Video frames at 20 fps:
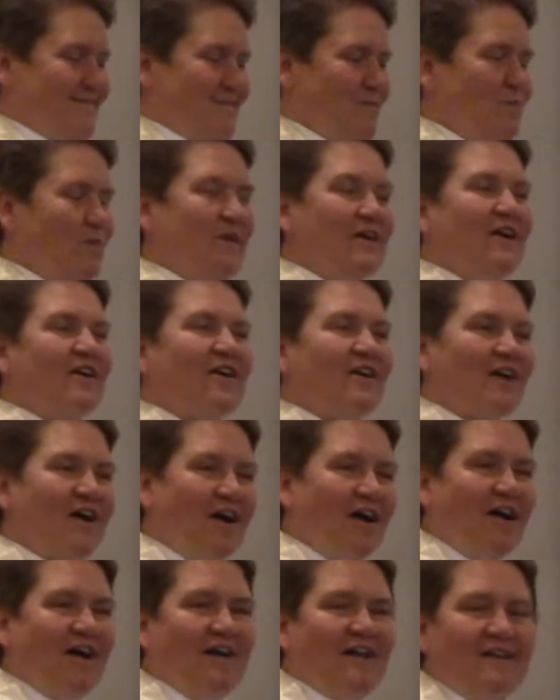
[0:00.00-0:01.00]
We are
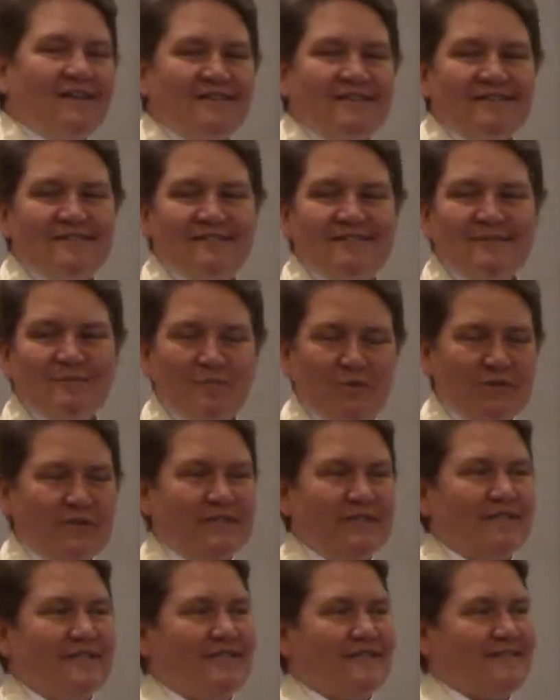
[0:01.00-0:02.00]
all
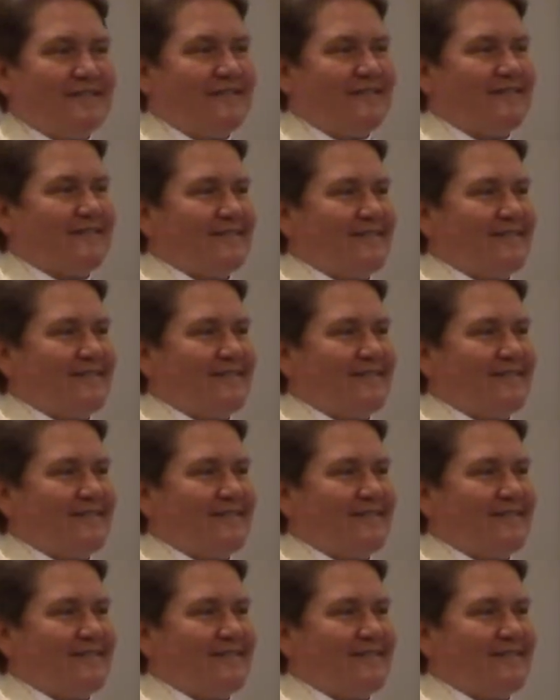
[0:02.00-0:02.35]
priests.